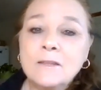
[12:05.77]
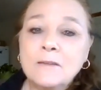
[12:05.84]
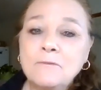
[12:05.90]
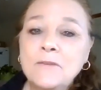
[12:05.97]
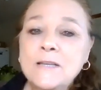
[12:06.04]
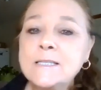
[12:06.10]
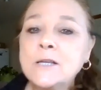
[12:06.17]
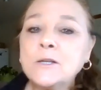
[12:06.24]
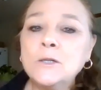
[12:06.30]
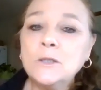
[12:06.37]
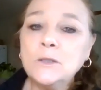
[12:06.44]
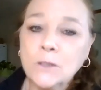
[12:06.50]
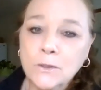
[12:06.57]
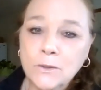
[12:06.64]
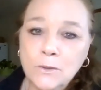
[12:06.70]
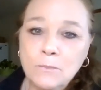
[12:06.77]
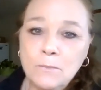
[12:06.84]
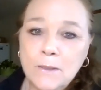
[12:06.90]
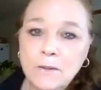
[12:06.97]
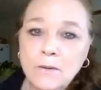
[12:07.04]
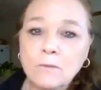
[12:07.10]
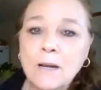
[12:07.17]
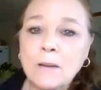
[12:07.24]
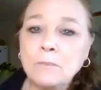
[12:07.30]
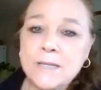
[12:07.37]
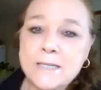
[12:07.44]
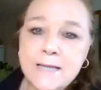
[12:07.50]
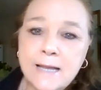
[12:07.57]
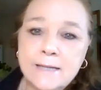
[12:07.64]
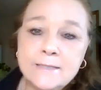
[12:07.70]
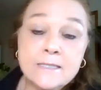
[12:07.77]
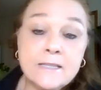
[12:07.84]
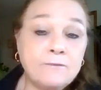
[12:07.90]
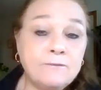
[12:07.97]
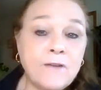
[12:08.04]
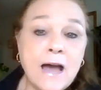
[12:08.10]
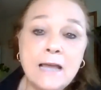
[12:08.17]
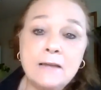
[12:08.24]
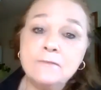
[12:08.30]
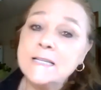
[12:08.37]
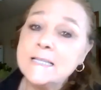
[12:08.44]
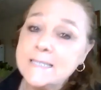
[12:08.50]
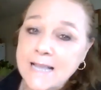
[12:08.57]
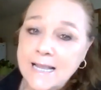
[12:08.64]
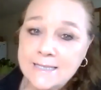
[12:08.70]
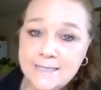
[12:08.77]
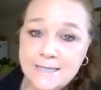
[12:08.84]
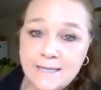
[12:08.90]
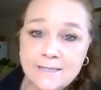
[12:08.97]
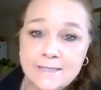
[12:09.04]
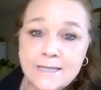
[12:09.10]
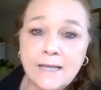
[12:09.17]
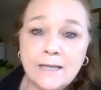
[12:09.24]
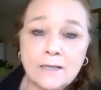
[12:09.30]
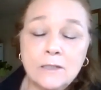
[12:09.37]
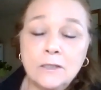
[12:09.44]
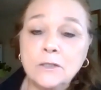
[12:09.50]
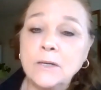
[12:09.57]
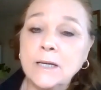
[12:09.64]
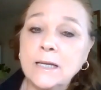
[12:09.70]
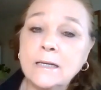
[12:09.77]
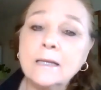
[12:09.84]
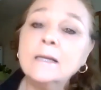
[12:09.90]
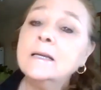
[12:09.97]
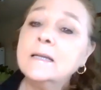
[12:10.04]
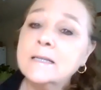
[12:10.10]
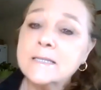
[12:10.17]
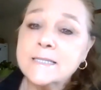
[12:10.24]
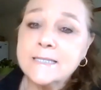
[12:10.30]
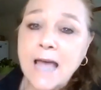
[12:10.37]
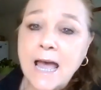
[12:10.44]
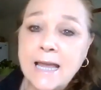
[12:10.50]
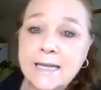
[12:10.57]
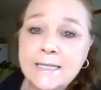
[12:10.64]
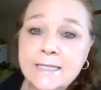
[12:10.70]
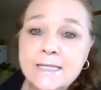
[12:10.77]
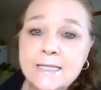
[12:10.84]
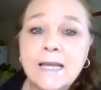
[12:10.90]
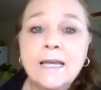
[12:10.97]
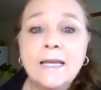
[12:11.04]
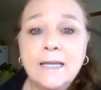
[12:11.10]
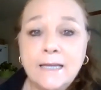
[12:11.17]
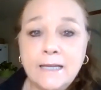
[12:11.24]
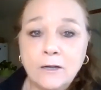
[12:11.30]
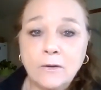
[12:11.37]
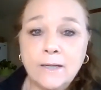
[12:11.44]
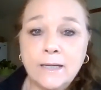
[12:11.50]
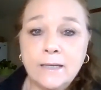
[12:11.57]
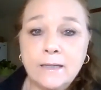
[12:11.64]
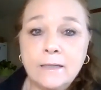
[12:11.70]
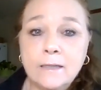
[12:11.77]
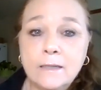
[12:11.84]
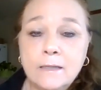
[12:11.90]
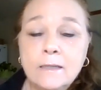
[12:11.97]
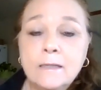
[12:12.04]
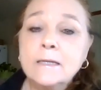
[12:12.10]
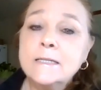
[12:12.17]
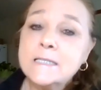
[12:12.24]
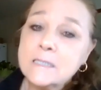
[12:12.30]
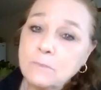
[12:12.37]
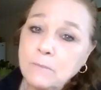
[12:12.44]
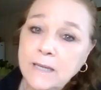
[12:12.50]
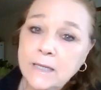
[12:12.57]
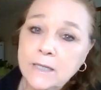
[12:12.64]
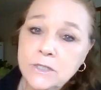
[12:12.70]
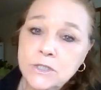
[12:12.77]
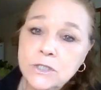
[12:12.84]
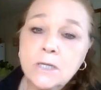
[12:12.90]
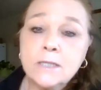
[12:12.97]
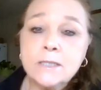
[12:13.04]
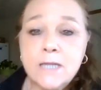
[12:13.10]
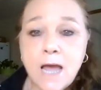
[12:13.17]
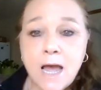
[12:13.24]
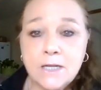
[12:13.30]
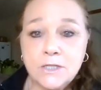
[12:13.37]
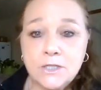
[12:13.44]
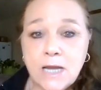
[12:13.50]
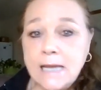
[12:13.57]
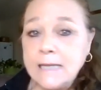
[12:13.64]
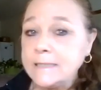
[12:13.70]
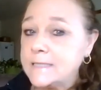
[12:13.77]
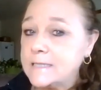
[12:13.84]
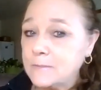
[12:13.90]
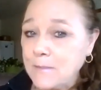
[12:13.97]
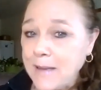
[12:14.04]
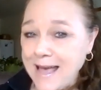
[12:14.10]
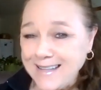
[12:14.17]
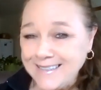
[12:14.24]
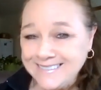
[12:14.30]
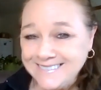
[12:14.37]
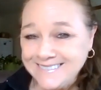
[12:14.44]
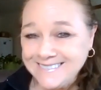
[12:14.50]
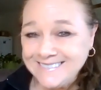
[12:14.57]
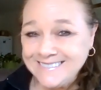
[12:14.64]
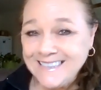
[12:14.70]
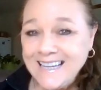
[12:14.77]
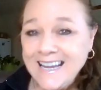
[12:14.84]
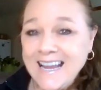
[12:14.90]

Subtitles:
The physical loop represents the 5 senses, including sight, hearing, speech, touch, and smell.